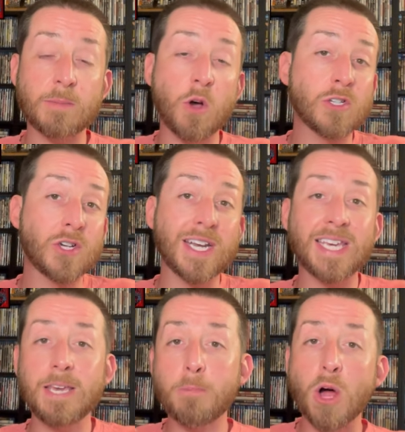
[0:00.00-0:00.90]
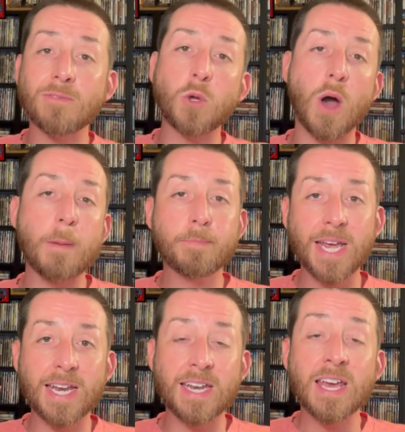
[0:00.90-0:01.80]
I'm always trying to keep all of you
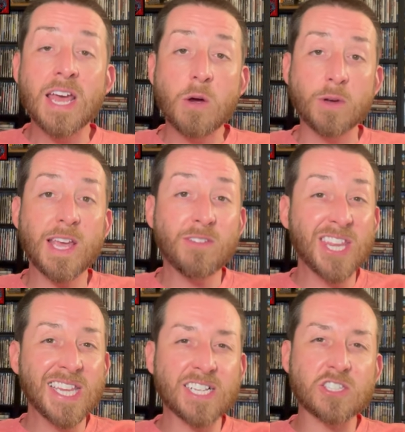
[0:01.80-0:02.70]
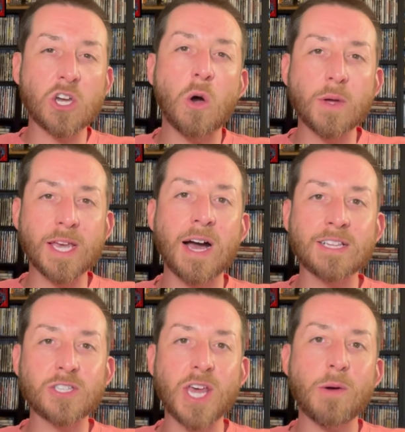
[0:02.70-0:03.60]
updated with everything that's going
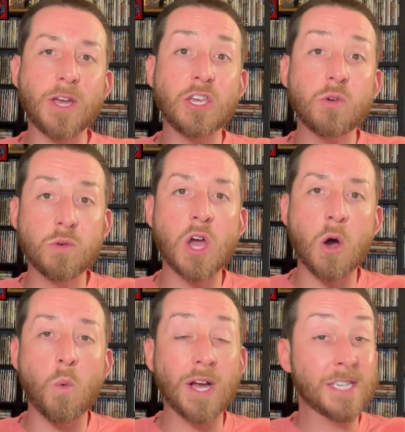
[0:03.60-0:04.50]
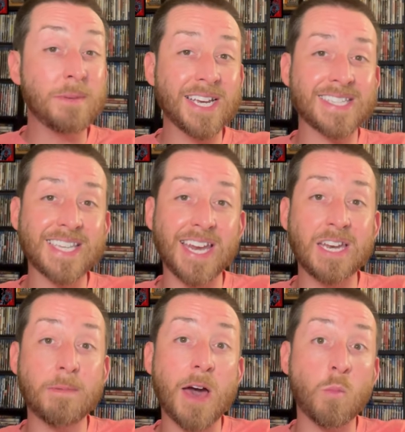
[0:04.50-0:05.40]
on so that way you know what to be
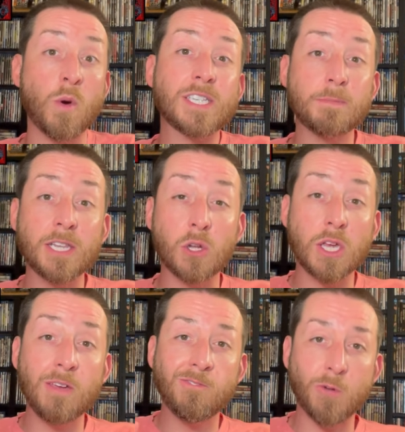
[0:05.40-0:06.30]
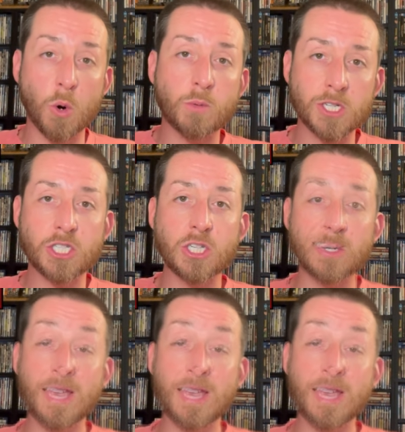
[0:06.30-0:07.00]
excited about and what to be looking forward to.